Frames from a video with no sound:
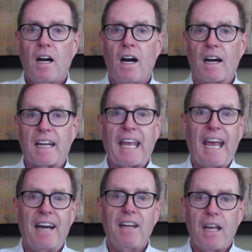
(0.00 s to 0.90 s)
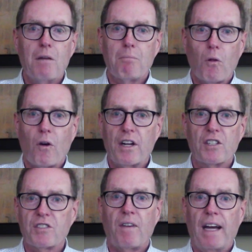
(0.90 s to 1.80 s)
Uh, can
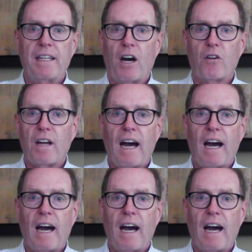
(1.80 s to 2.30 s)
employers find out?